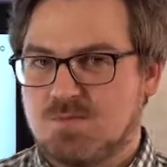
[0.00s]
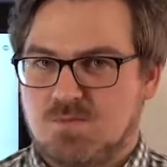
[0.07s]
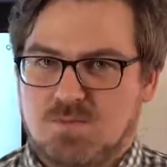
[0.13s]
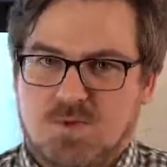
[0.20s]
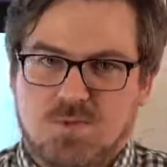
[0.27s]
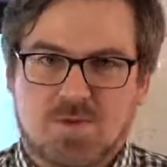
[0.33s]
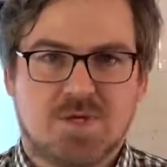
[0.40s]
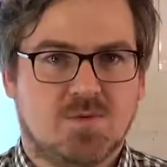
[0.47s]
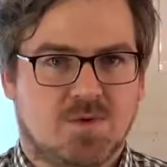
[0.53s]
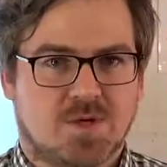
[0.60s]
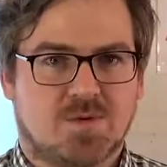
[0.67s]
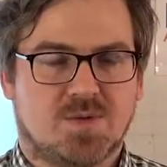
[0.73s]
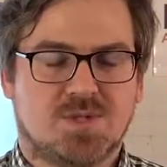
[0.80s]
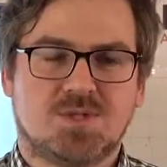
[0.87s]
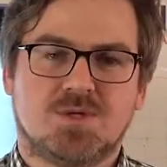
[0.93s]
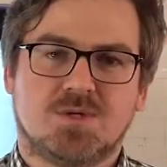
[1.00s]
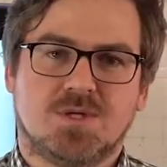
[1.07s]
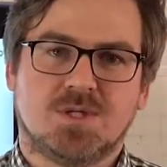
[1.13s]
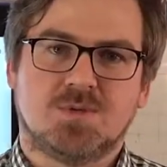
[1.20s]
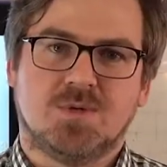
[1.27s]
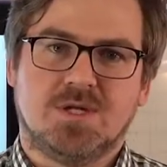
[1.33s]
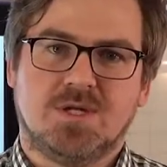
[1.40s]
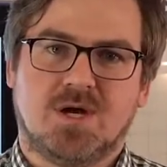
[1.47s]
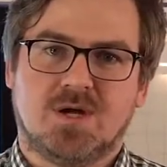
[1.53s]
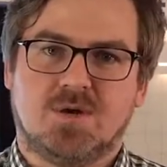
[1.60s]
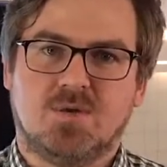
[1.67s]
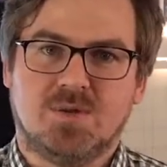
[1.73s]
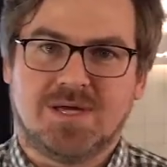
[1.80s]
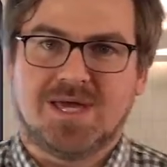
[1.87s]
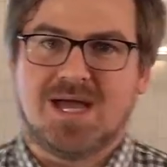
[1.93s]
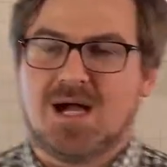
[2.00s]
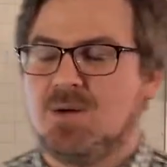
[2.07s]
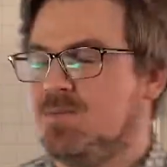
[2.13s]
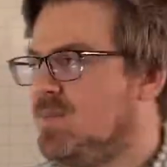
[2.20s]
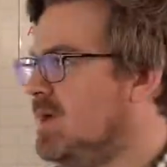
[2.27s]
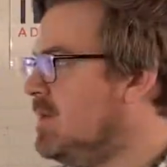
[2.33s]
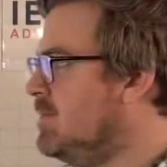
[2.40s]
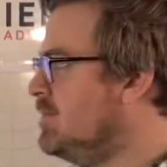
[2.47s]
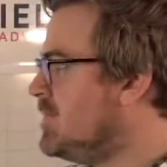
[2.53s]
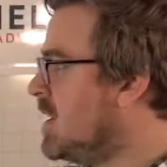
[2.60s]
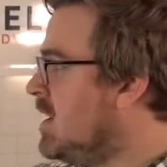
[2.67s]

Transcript: When we work with students, we not only help them